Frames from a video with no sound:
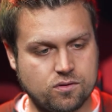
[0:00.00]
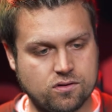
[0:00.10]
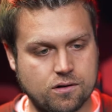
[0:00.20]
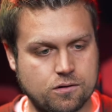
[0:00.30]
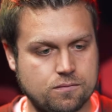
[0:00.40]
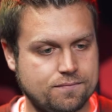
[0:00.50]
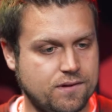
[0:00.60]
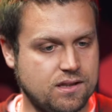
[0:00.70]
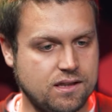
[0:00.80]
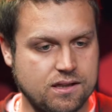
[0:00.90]
So
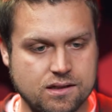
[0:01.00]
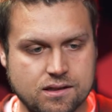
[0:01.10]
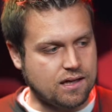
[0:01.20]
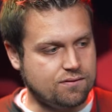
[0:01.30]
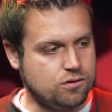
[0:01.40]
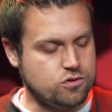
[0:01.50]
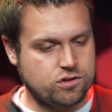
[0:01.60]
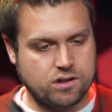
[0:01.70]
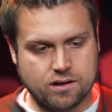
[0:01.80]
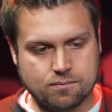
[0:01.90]
the key
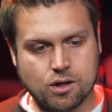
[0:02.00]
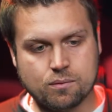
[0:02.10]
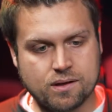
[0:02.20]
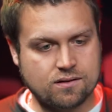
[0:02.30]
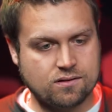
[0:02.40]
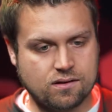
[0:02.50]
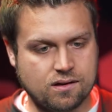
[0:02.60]
evolutionary moments,